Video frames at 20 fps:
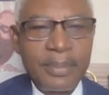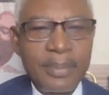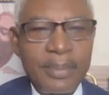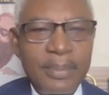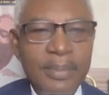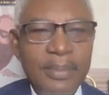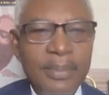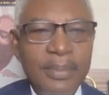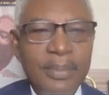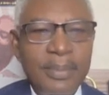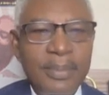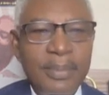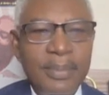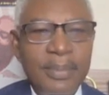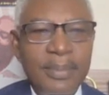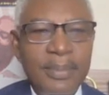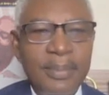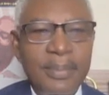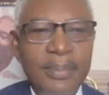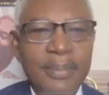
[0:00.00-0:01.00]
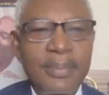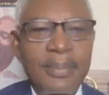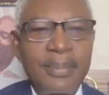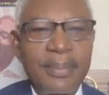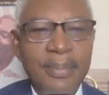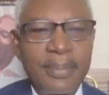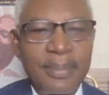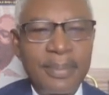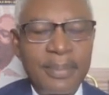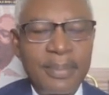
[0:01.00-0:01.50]

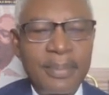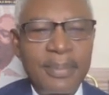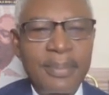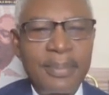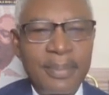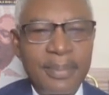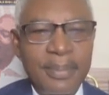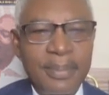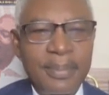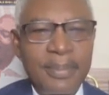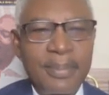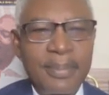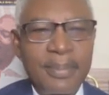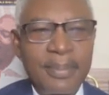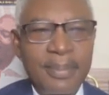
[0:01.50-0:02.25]
No words are spoken by the person on screen.